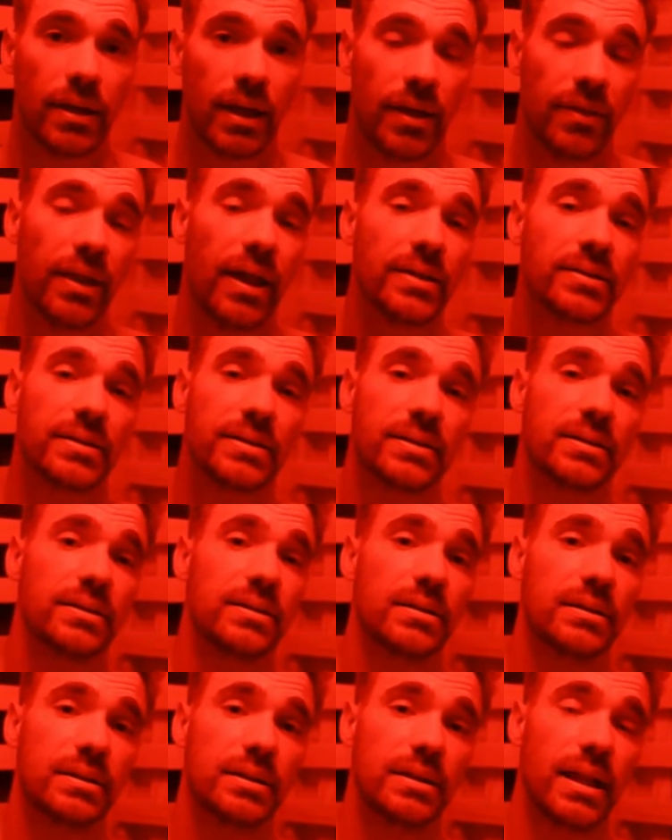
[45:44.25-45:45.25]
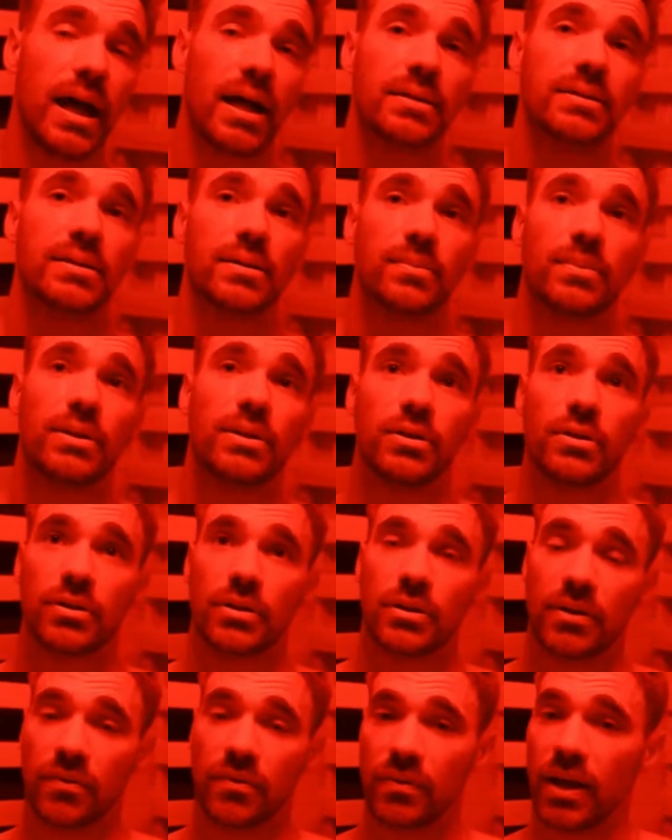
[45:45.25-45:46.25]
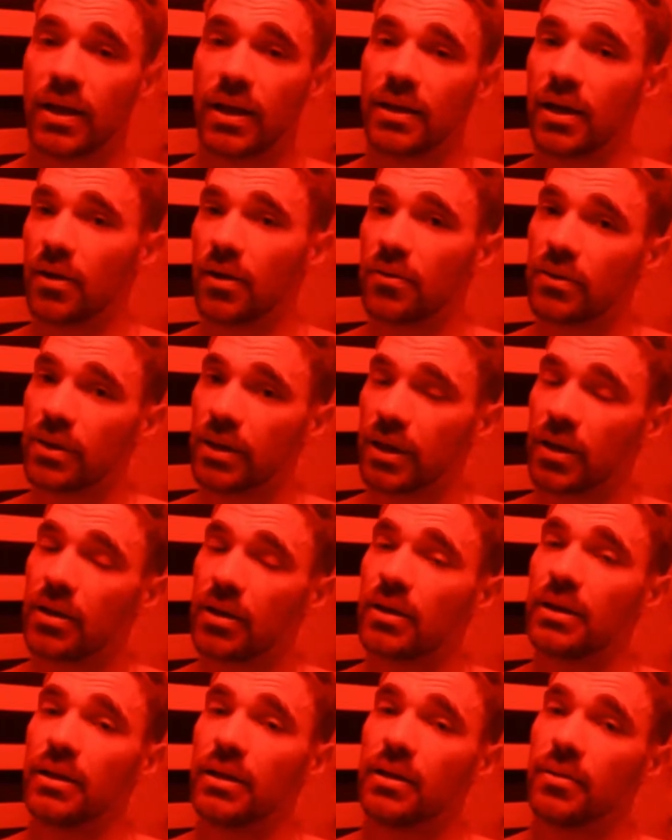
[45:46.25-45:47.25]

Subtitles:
And that's not something you're going to find out there